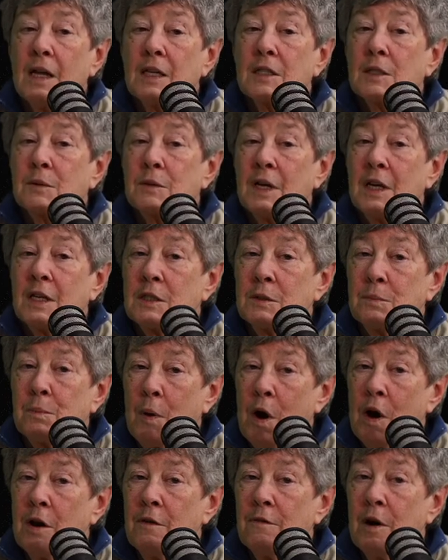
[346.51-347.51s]
It's
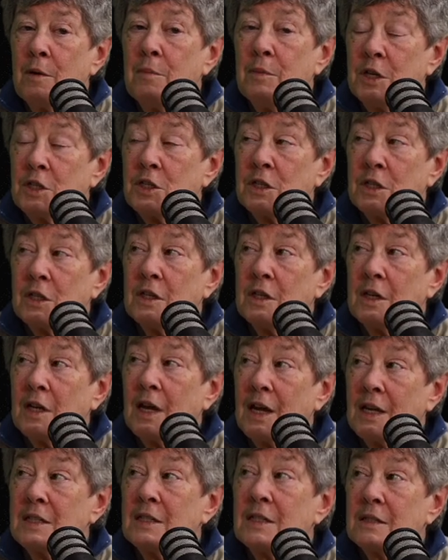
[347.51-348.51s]
part of our mission
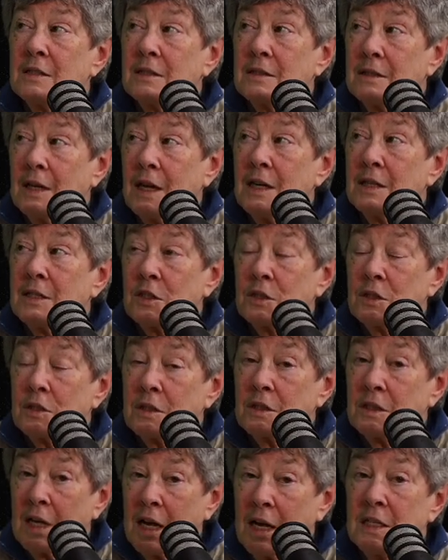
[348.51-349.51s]
as
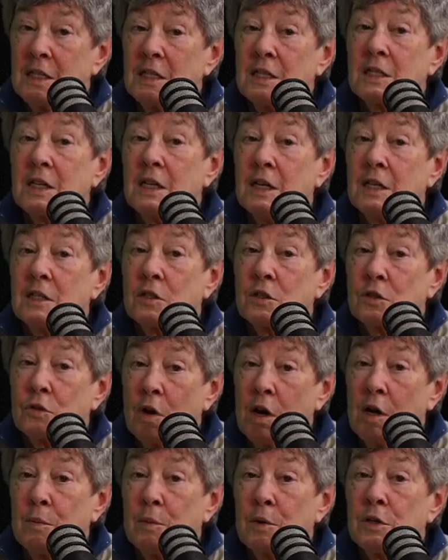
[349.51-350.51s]
scientists and as
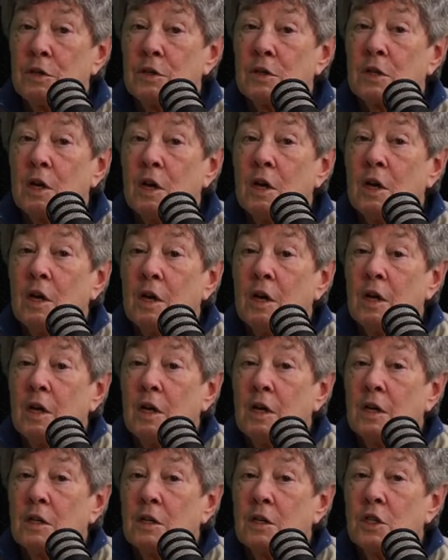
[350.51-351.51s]
astronomers
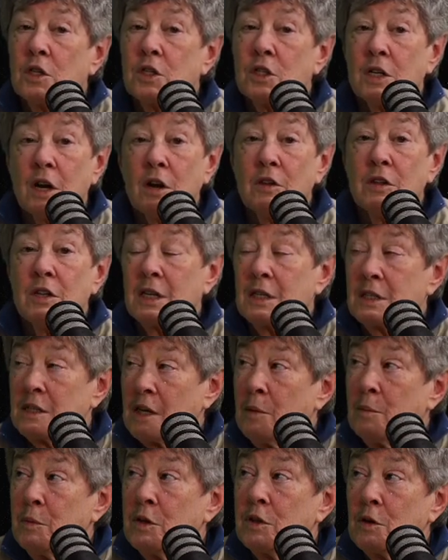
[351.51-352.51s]
to share the
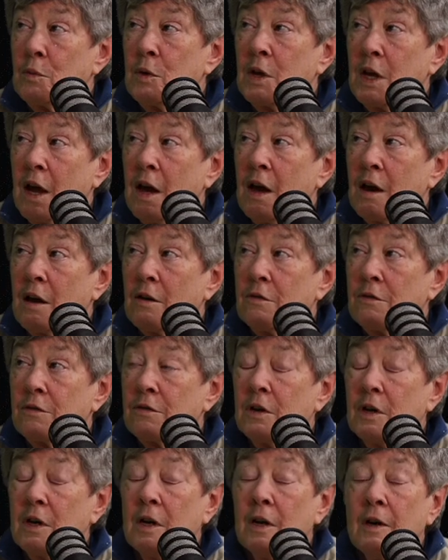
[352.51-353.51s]
excitement that we have.
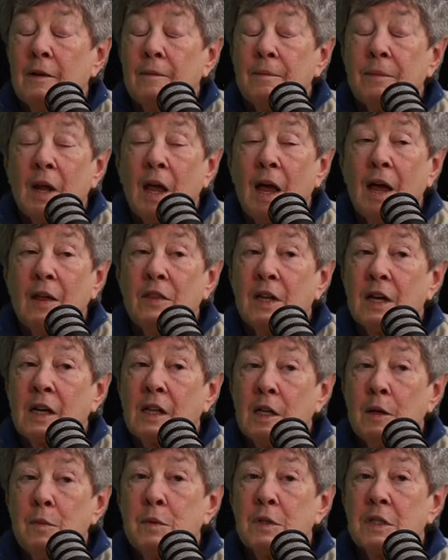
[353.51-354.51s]
And the
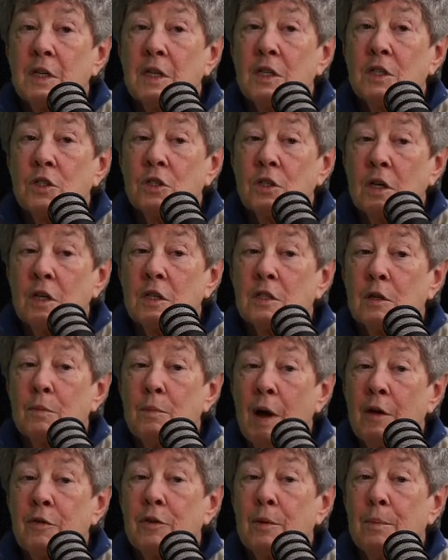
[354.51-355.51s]
eclipse is
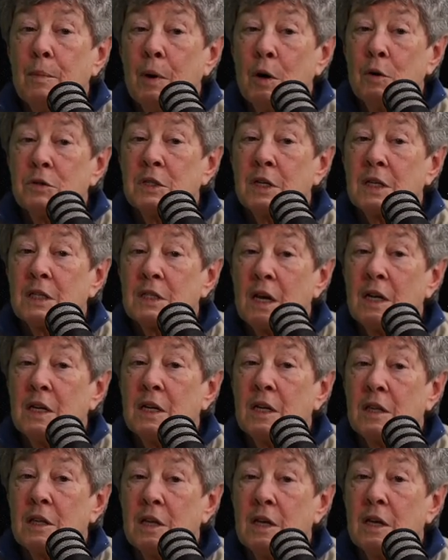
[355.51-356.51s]
just about the most
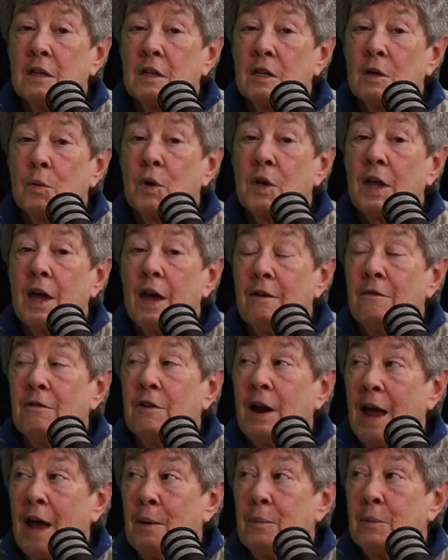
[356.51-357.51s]
exciting thing that will
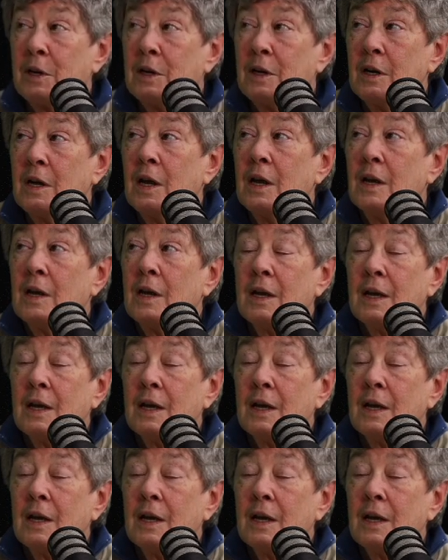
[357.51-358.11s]
ever happen,